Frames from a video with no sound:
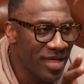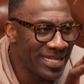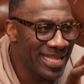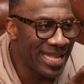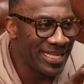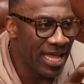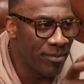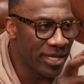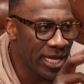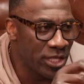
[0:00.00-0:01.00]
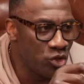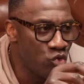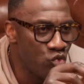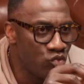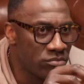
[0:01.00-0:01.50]
that dynamic and
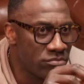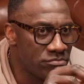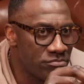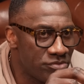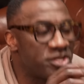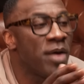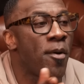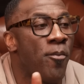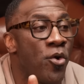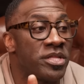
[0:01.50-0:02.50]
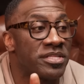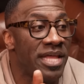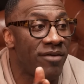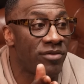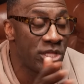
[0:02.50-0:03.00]
you step up on his
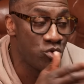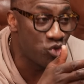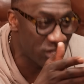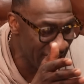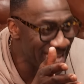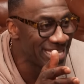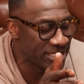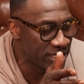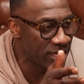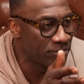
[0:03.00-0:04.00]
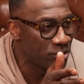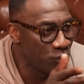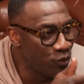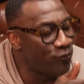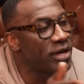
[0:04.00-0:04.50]
level and you challenge him,
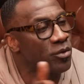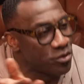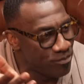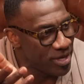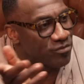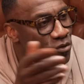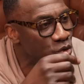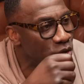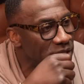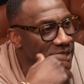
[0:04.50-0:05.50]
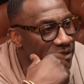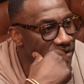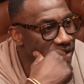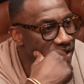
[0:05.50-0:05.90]
you felt it was best for you to leave.